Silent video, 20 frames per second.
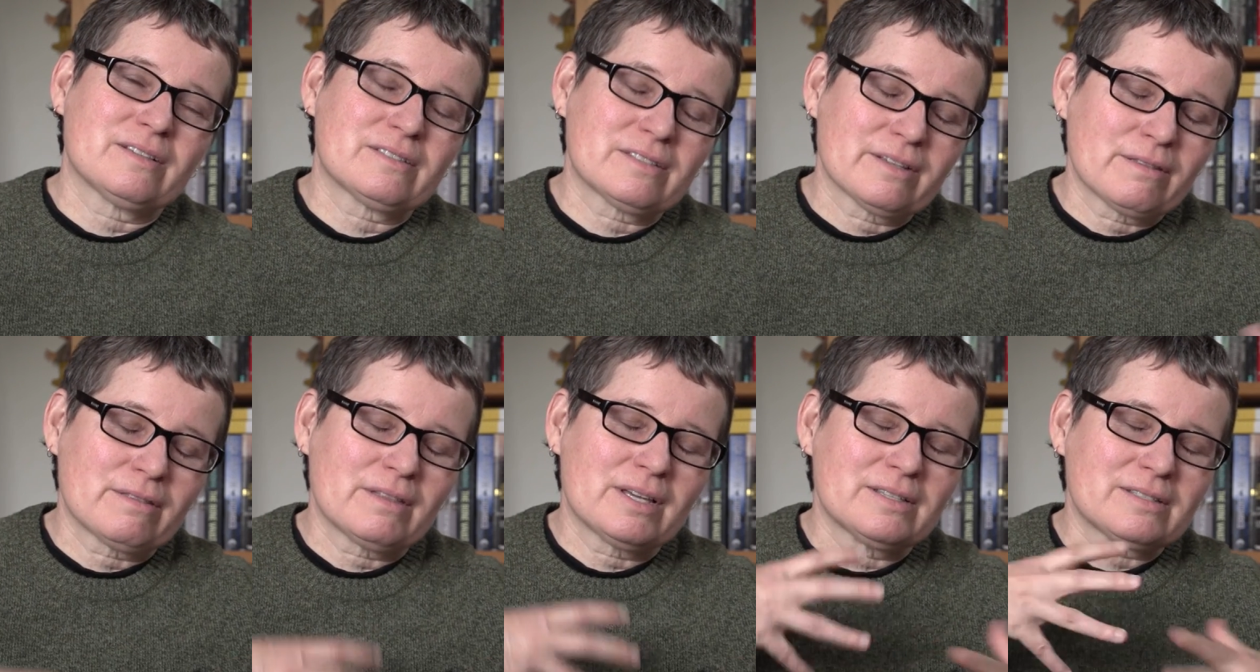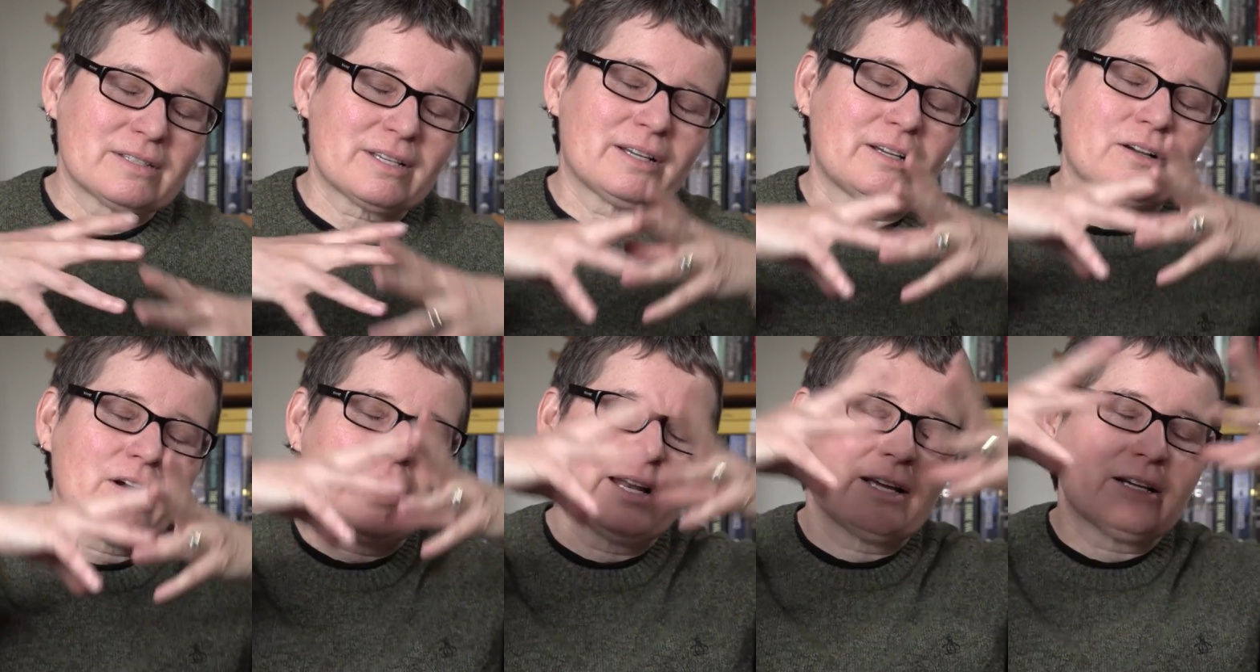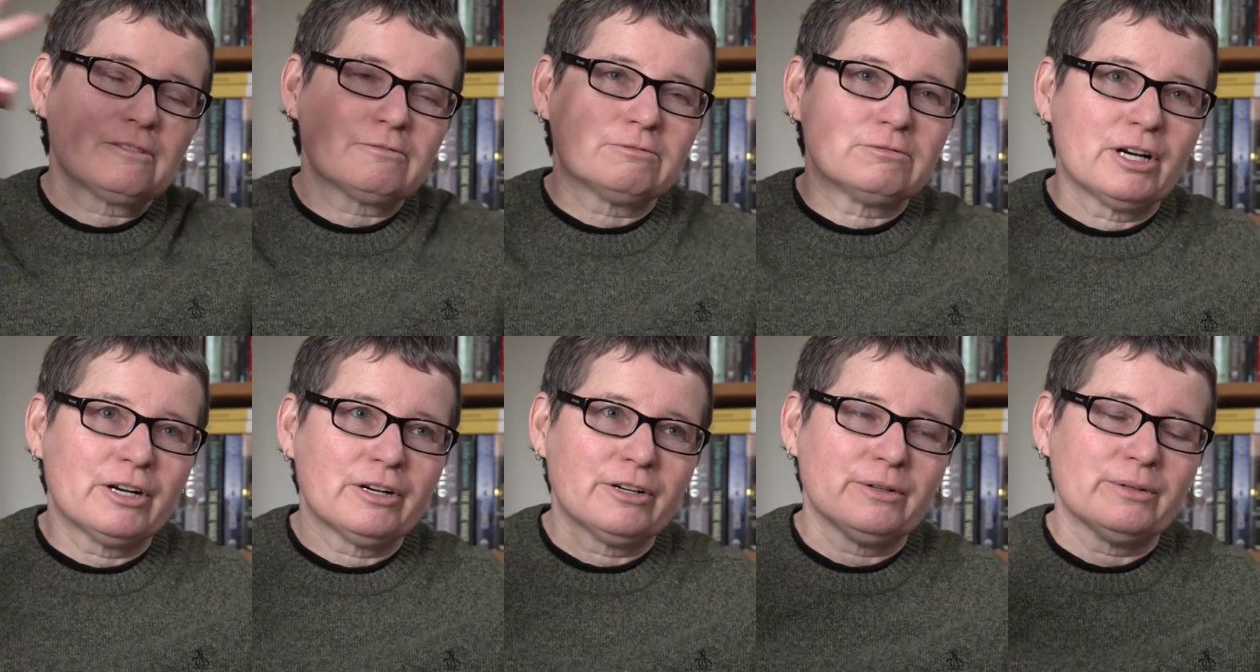So things can kind of
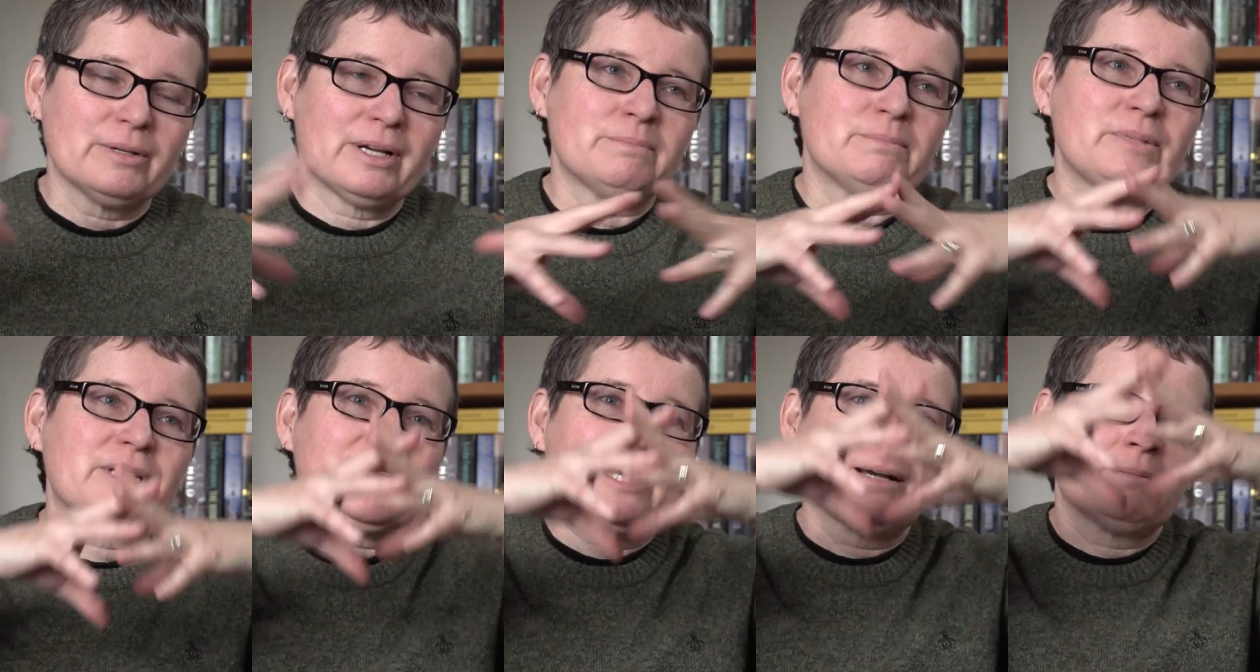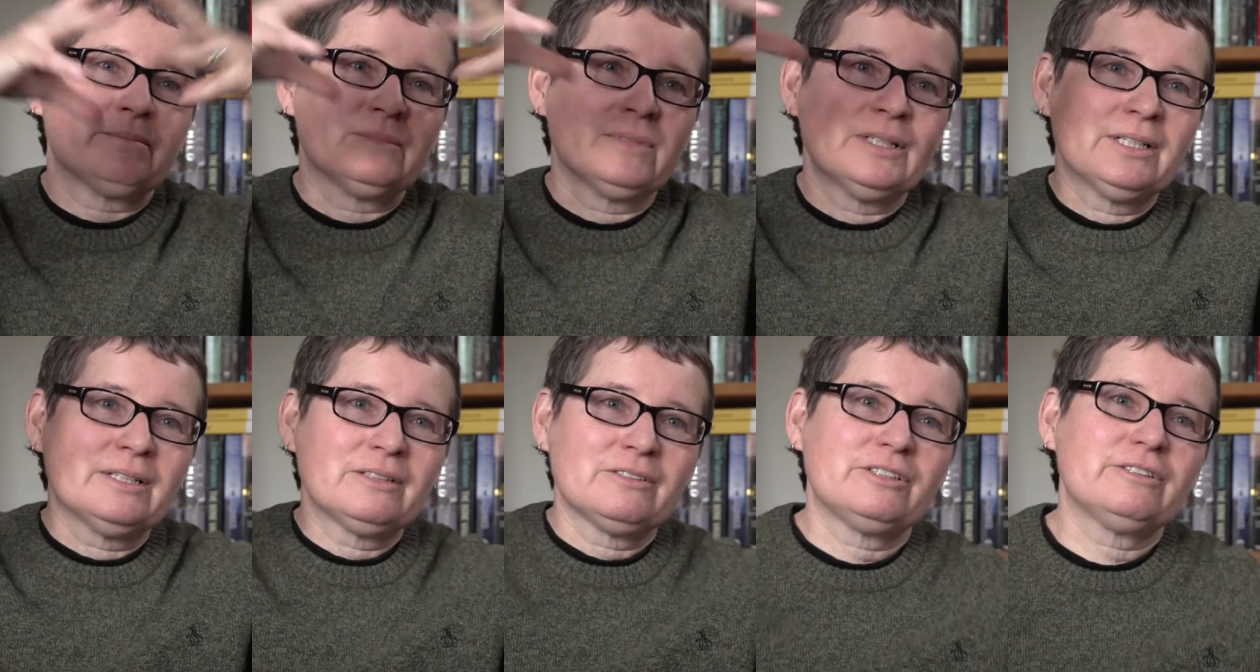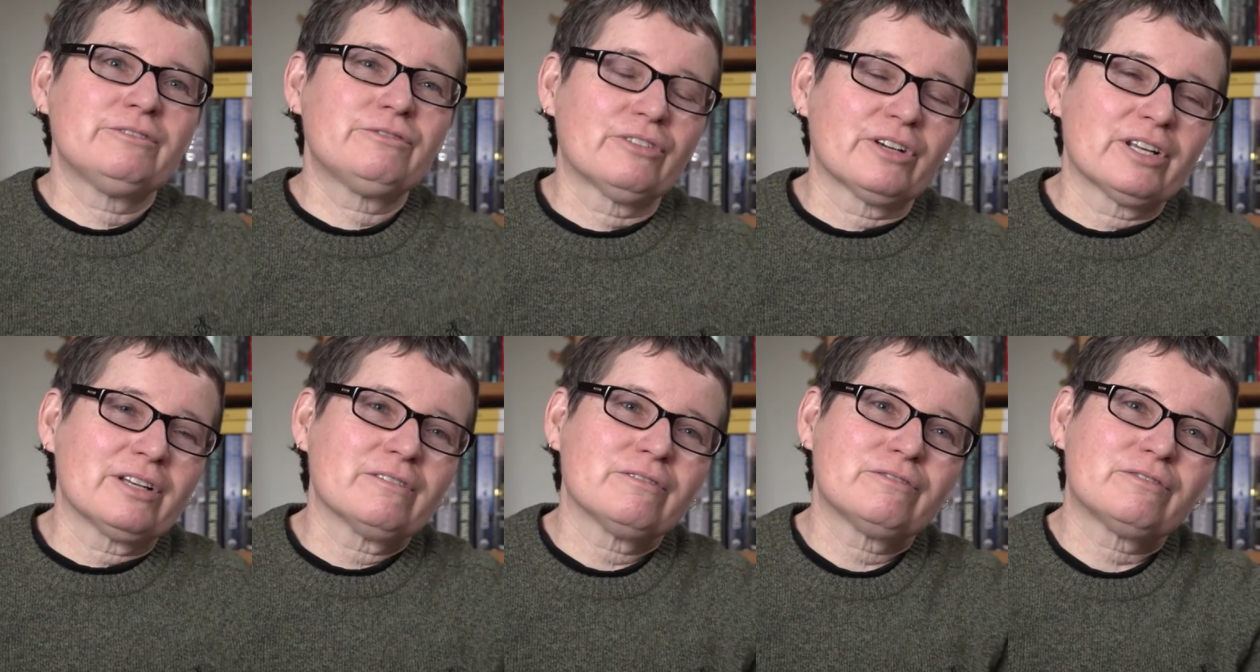grow and become
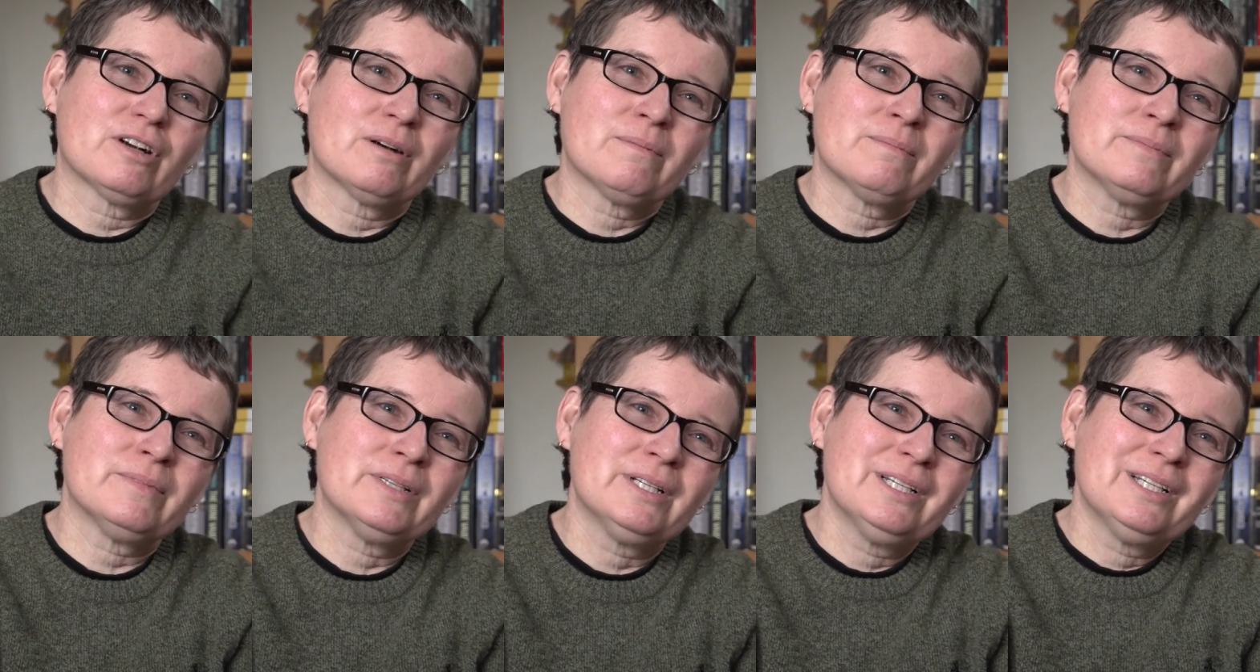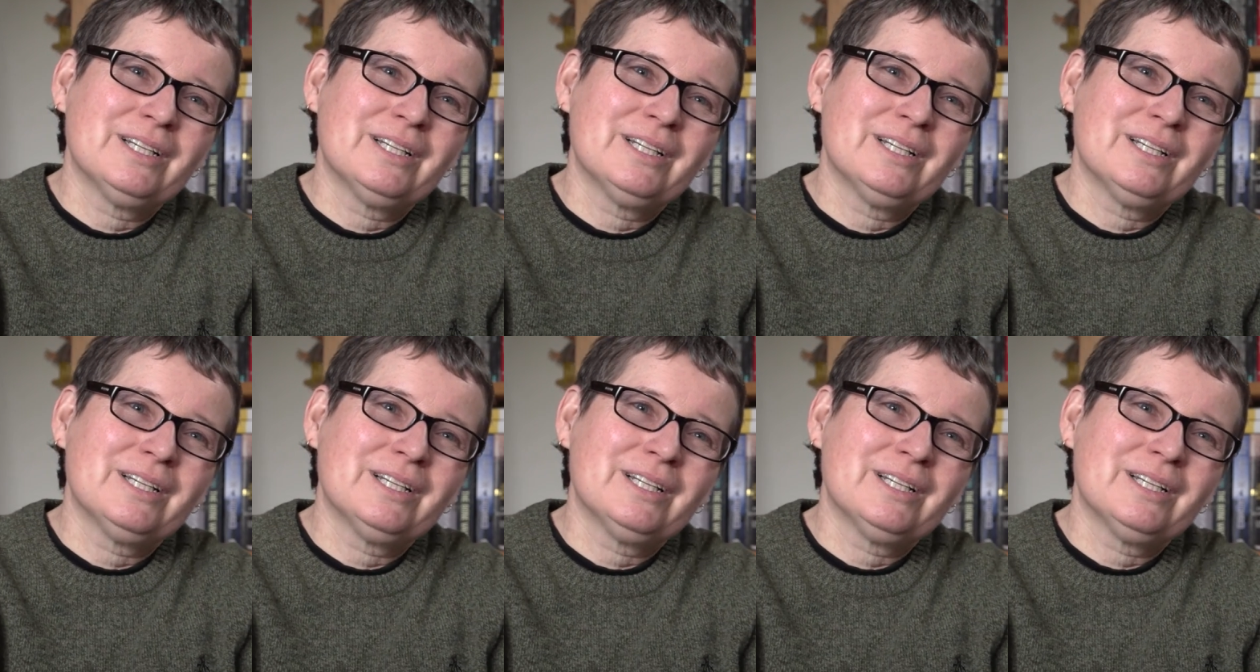different from